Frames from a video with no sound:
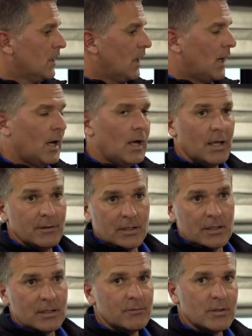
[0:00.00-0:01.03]
and
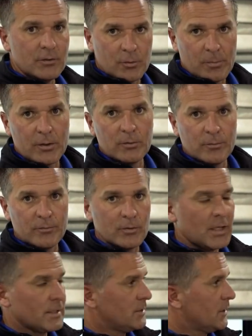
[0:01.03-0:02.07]
then even in your bedroom if you'd
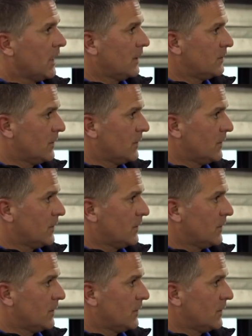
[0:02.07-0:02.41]
like to